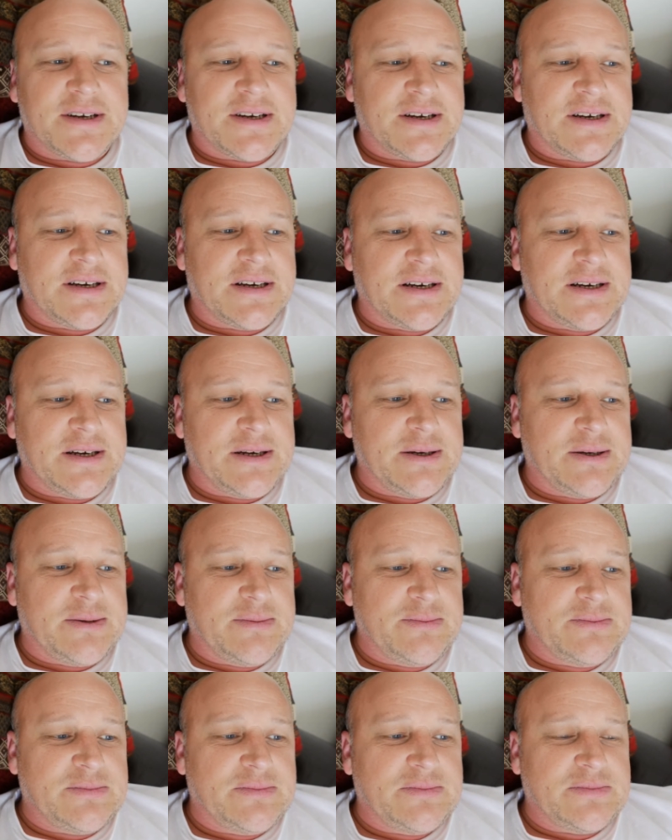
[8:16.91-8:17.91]

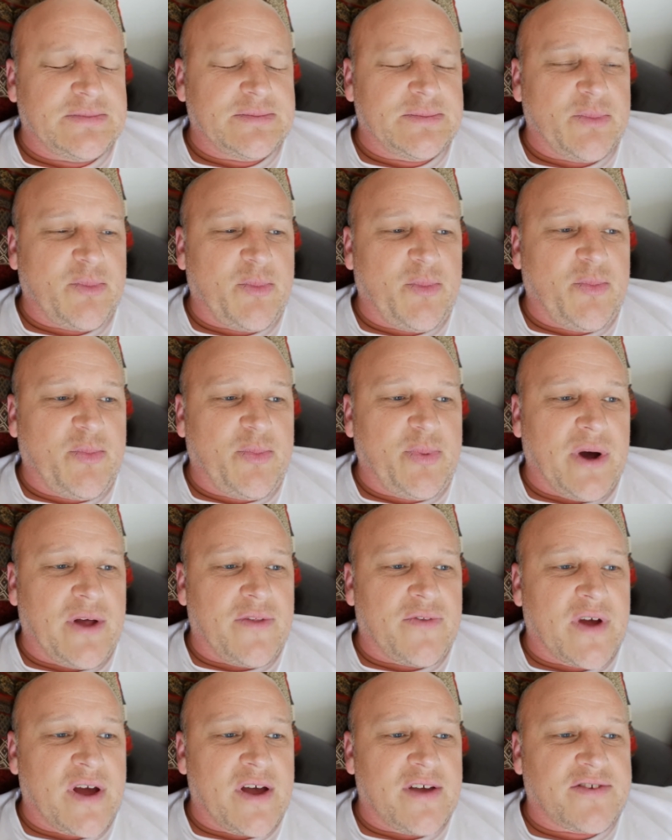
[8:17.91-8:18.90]

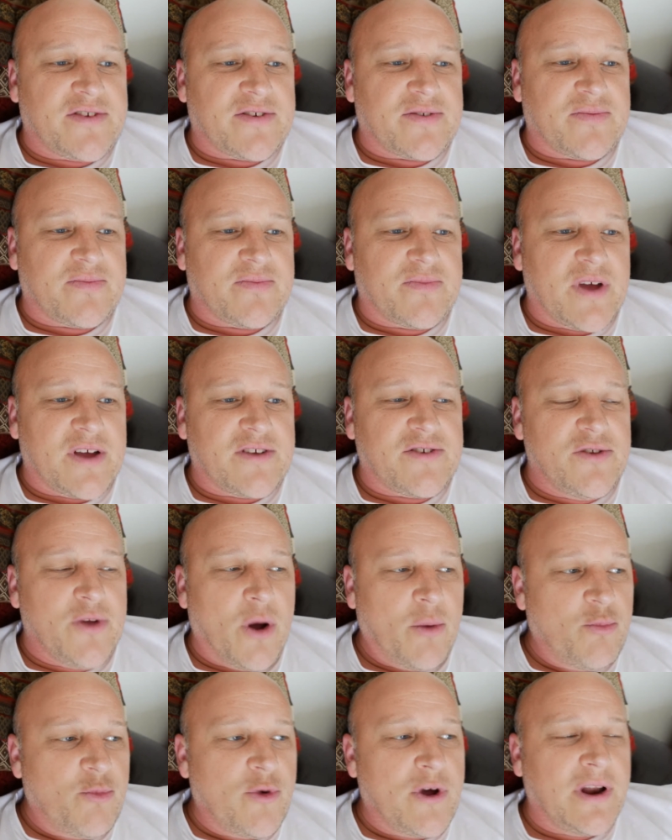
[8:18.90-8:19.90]
but there's
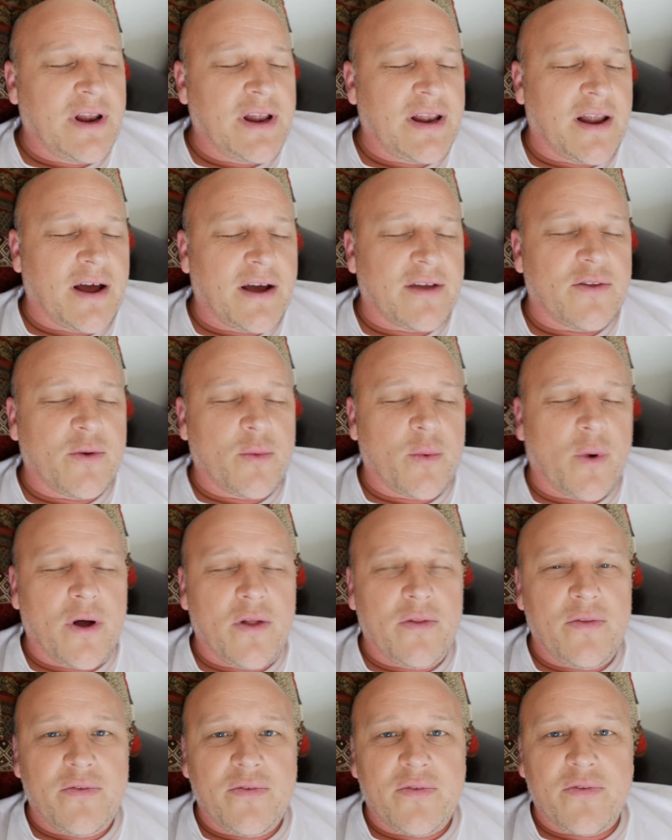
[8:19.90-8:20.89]
none really like the
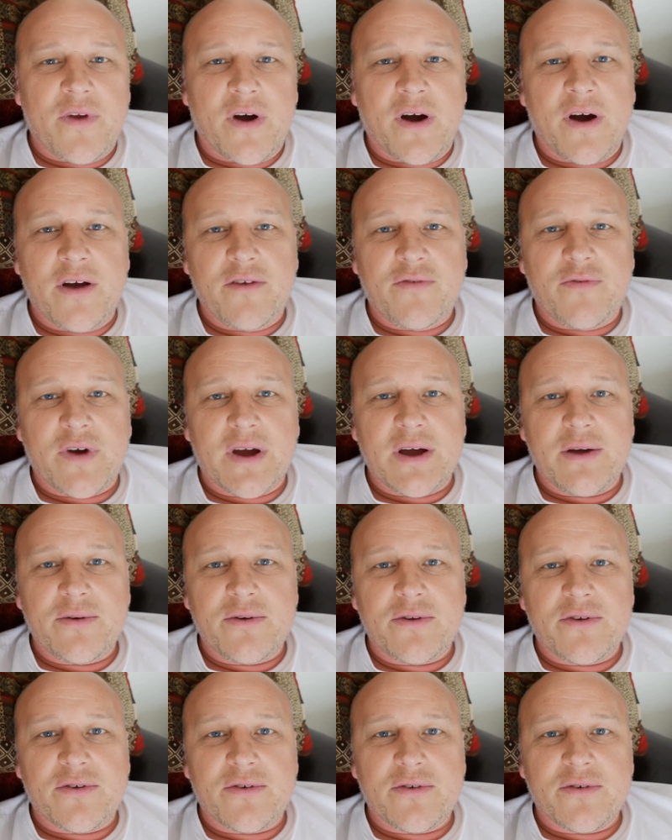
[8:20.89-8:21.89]
one that I
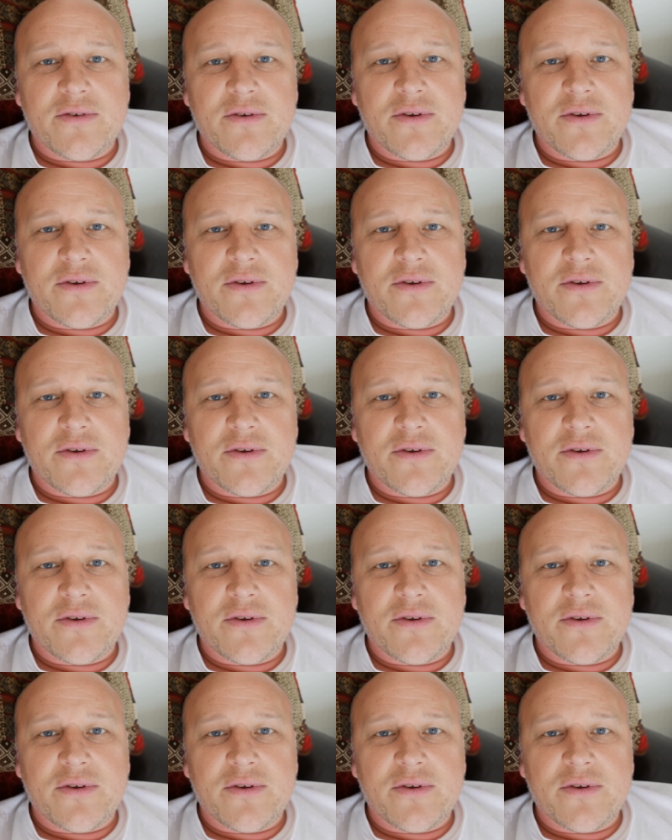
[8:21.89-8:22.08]
found